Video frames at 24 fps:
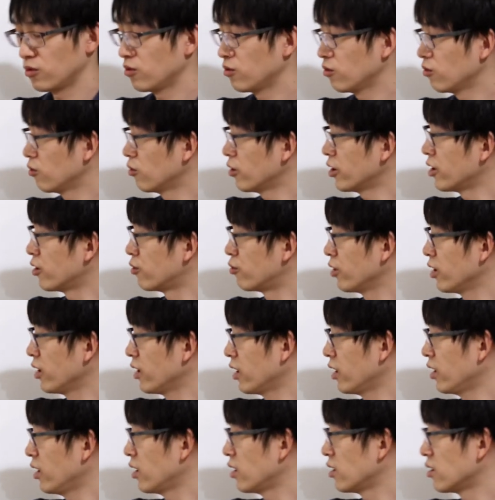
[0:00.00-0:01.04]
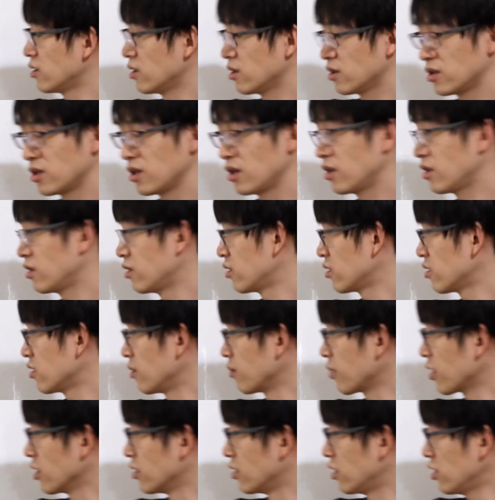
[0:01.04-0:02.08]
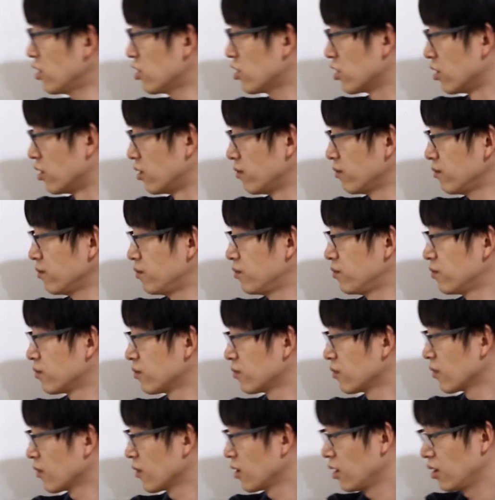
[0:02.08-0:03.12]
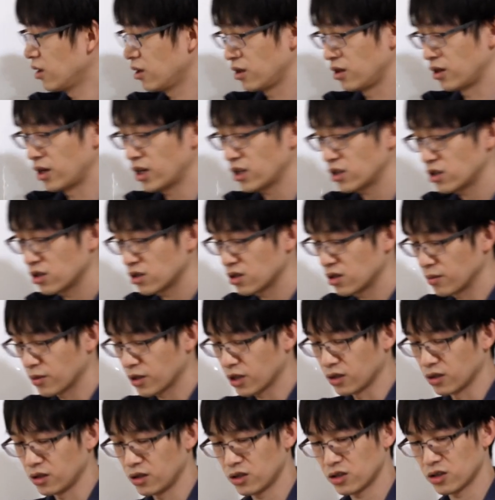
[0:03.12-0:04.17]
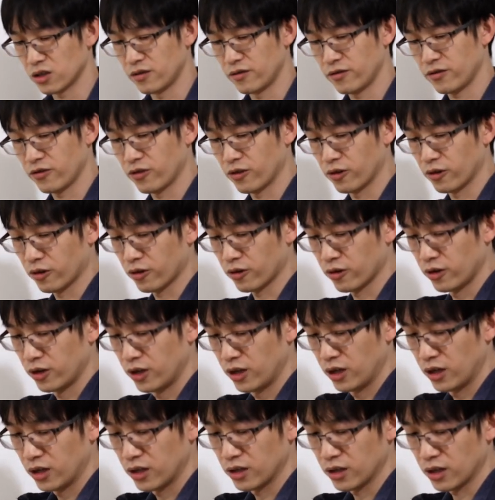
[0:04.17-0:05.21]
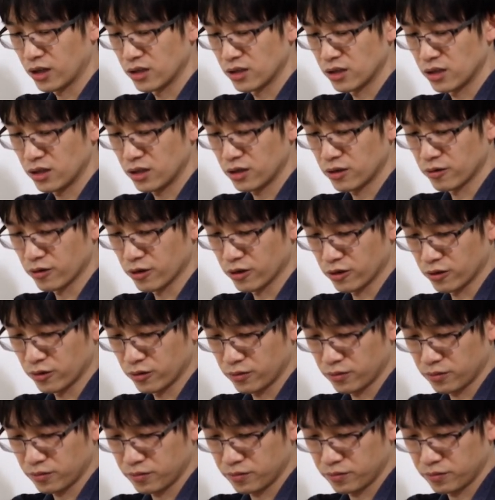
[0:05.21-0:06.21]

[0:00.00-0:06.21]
what it really is that there's some condition. There are actually some condition for non-zero